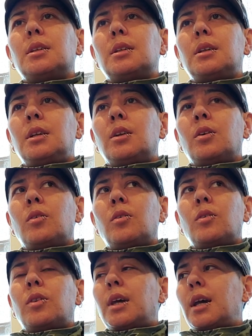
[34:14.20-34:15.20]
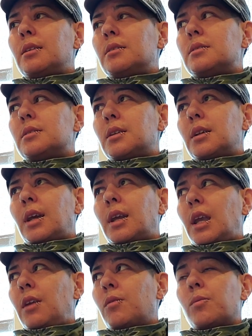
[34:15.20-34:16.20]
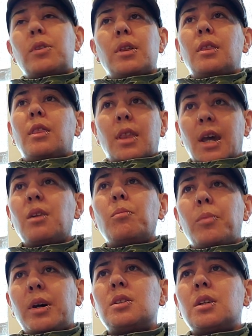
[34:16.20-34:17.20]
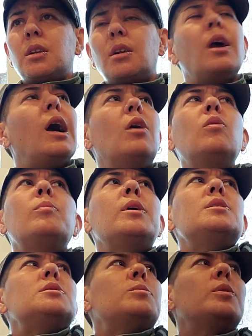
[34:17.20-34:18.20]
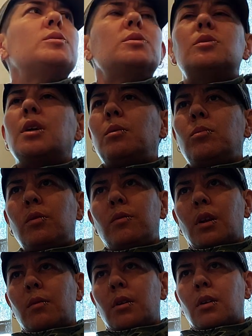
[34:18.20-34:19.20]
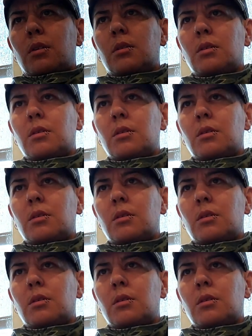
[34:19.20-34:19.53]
that's even within that budget, how am I supposed to try and move anywhere?